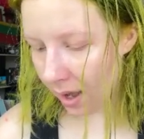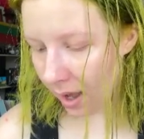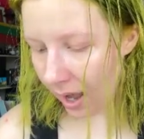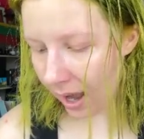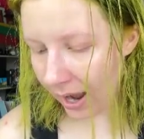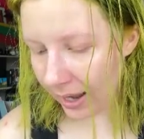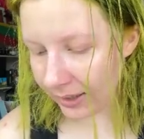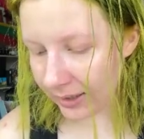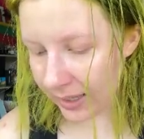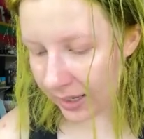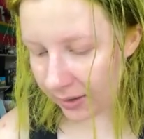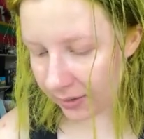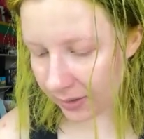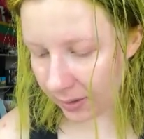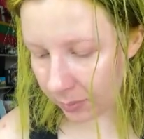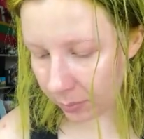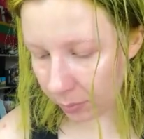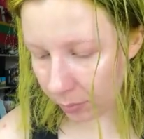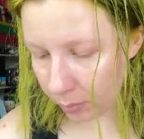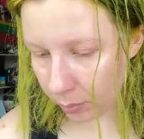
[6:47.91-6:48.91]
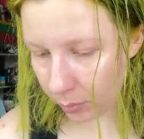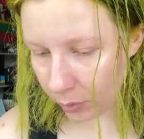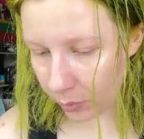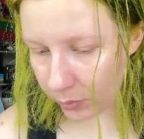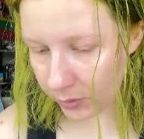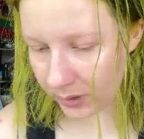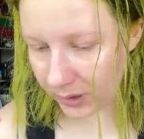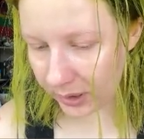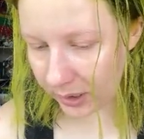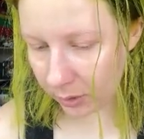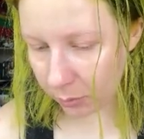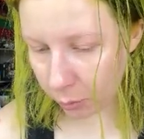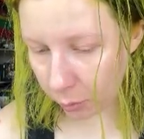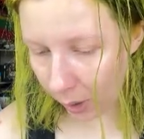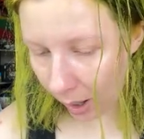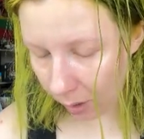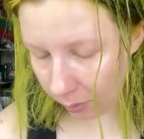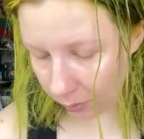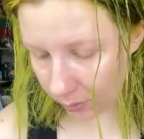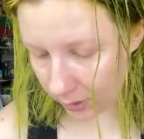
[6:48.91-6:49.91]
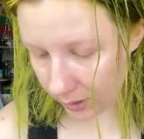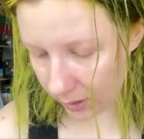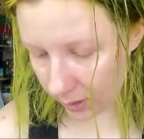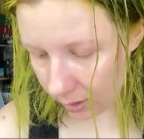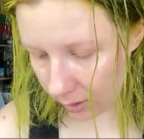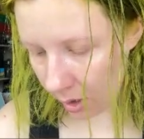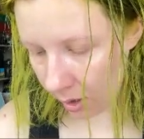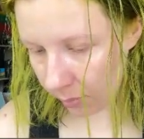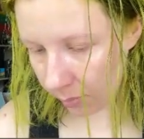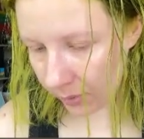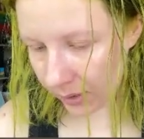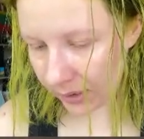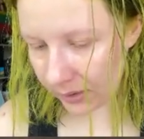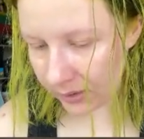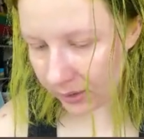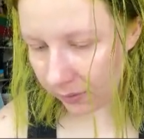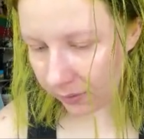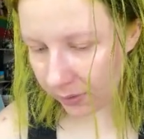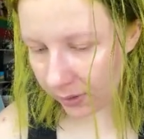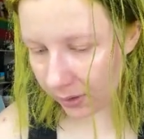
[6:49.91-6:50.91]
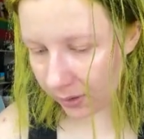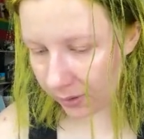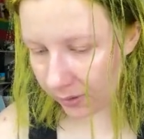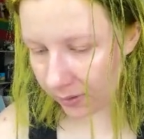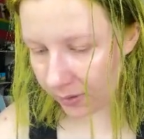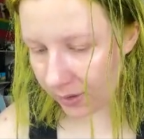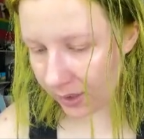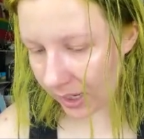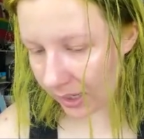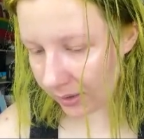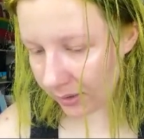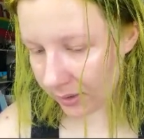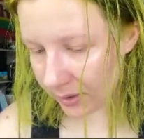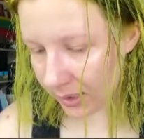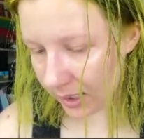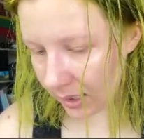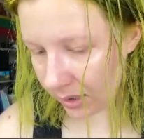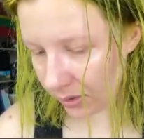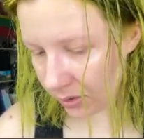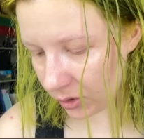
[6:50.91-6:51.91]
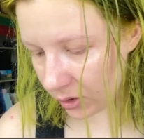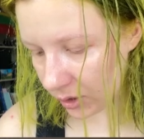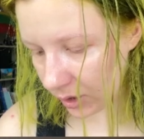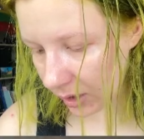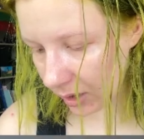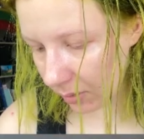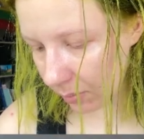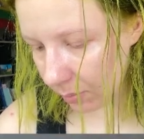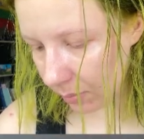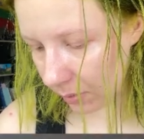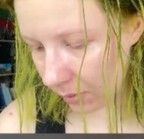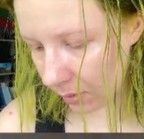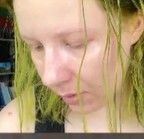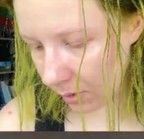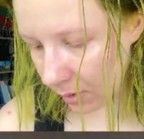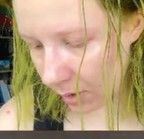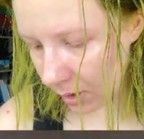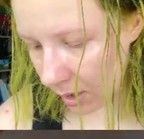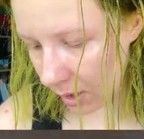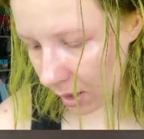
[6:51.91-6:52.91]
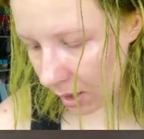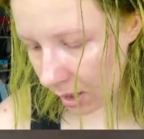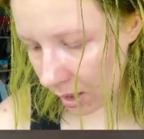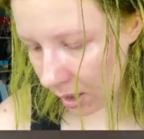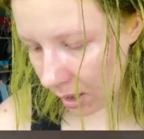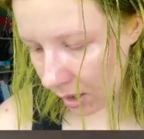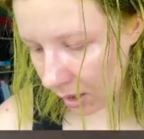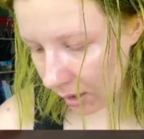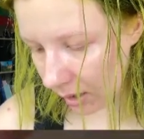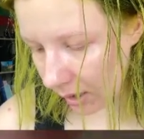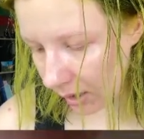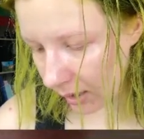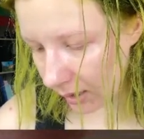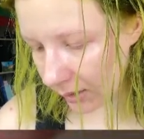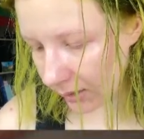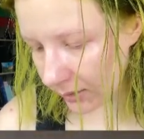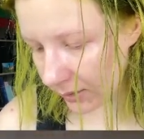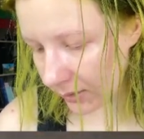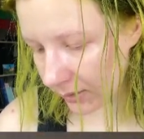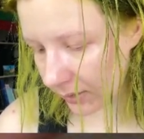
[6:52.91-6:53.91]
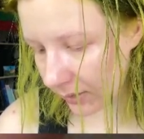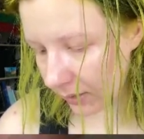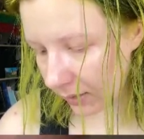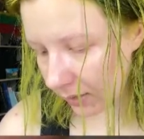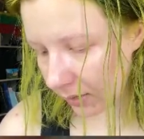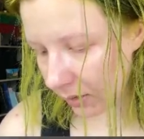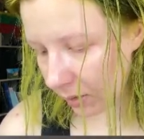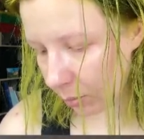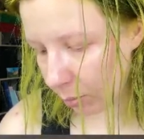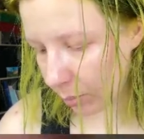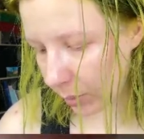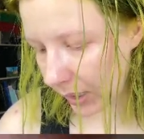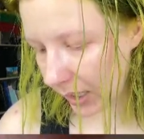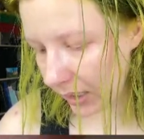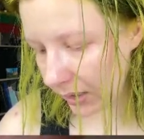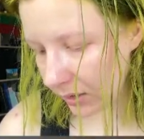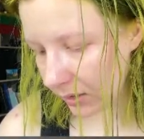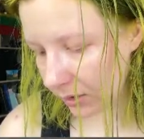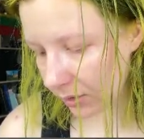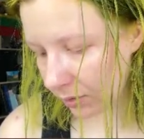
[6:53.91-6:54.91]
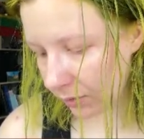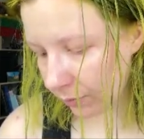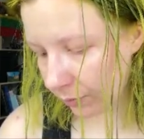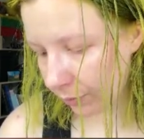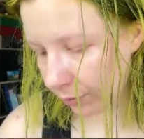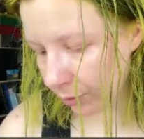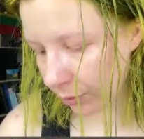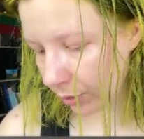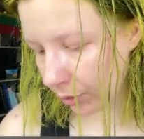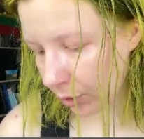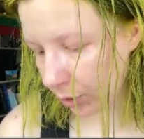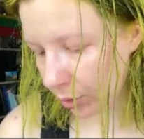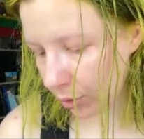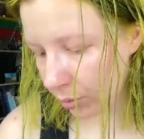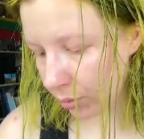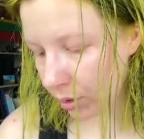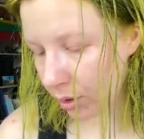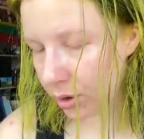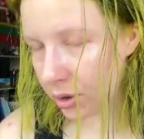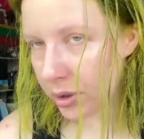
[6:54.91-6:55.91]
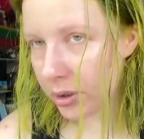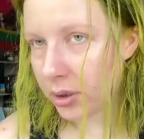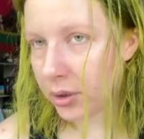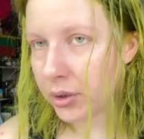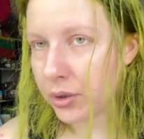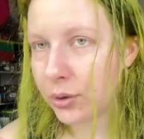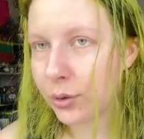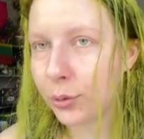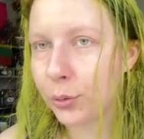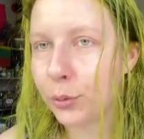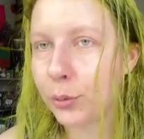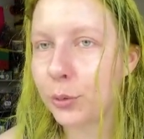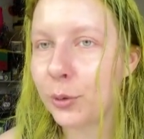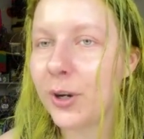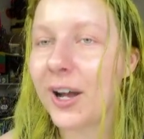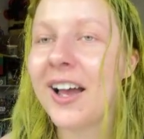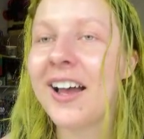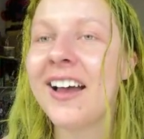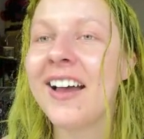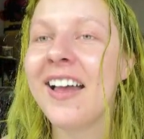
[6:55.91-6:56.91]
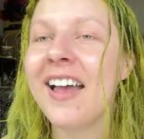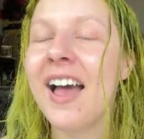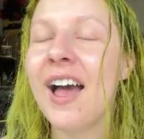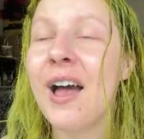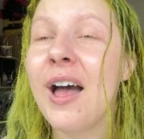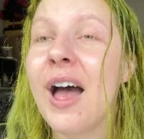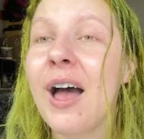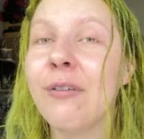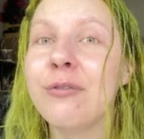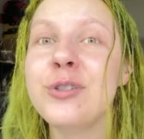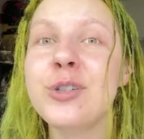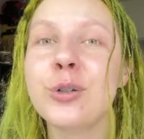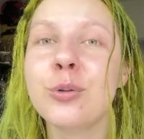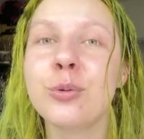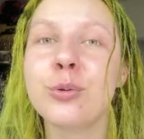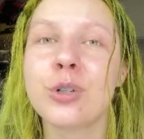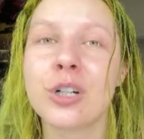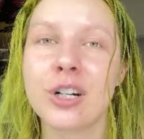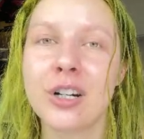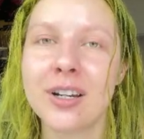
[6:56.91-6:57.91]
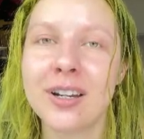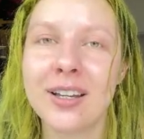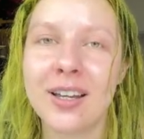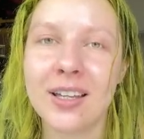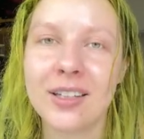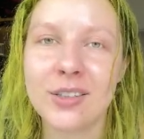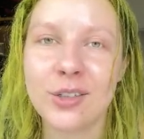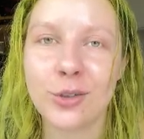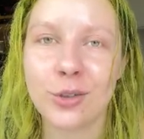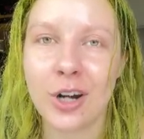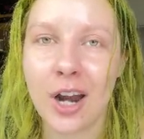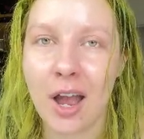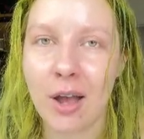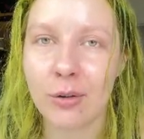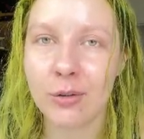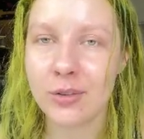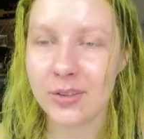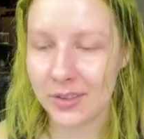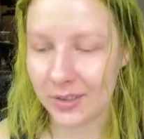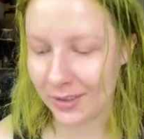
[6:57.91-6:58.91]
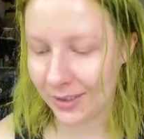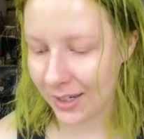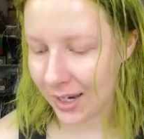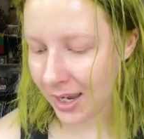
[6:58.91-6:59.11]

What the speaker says: I like them mostly rounded because I feel that nail shape is the best for you girls who have to work at your house,